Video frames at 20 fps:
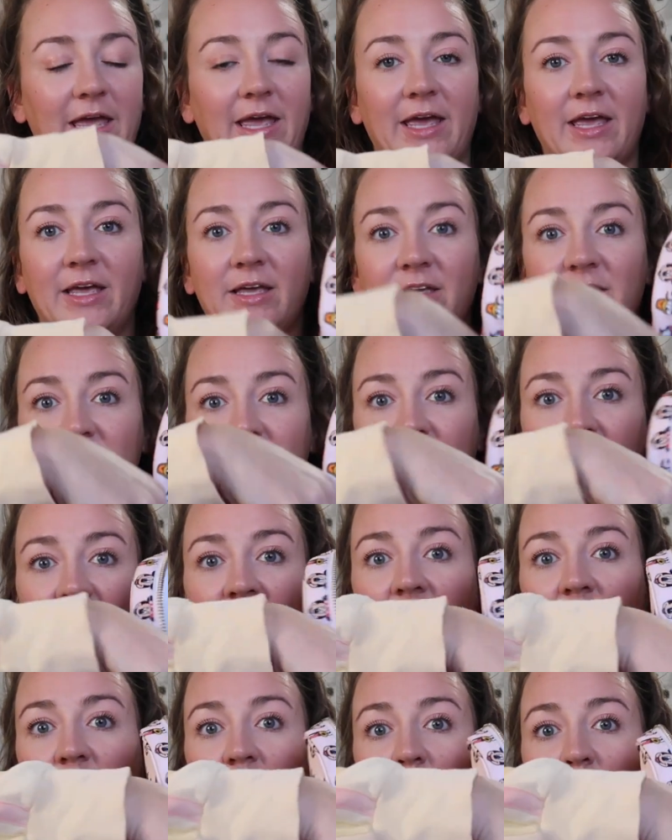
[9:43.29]
is
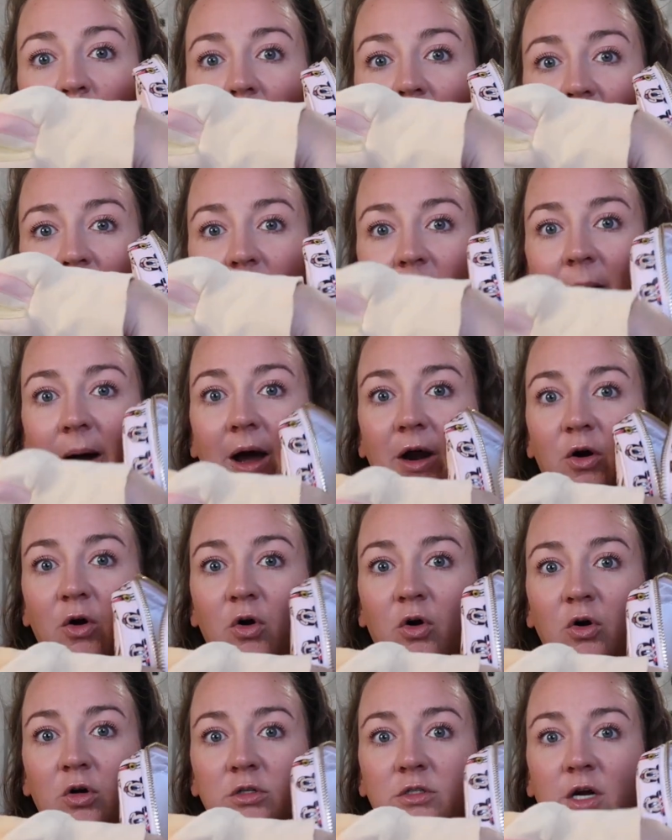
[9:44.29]
a water
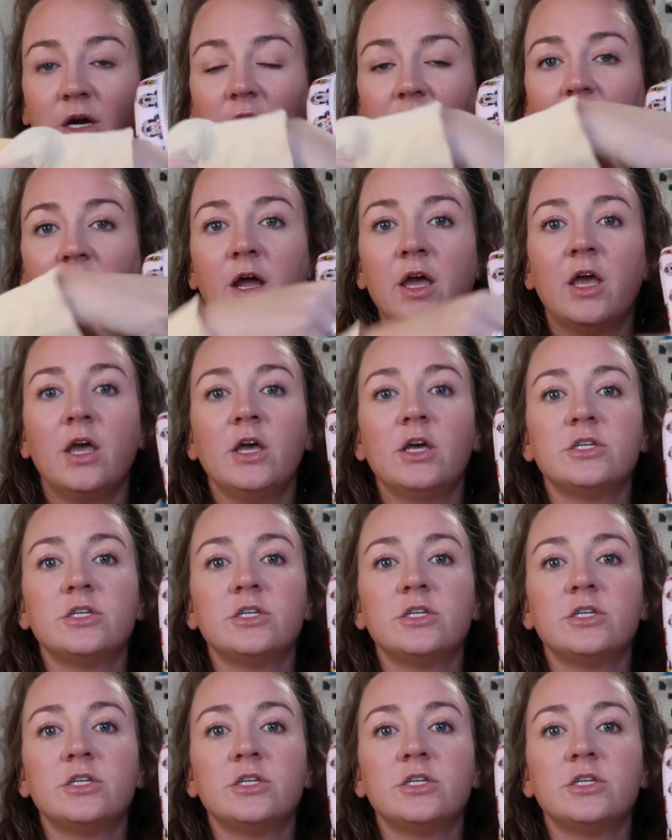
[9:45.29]
bottle holder.